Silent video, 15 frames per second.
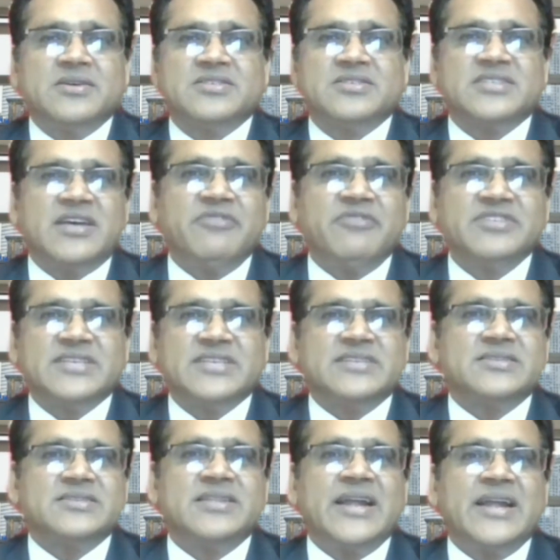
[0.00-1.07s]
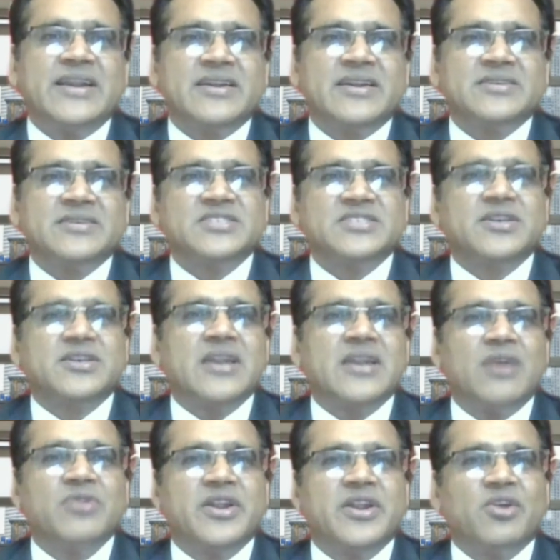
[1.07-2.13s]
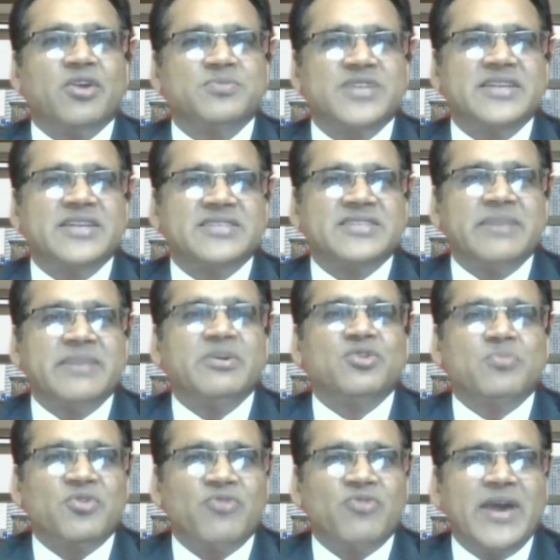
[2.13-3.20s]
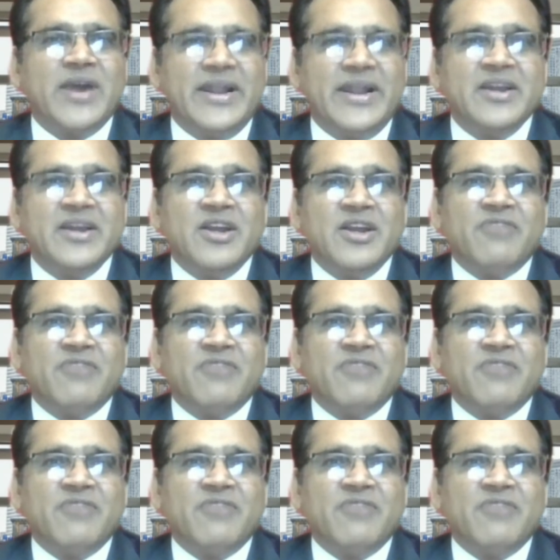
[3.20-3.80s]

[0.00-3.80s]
services that such cloud adoption is able to provide.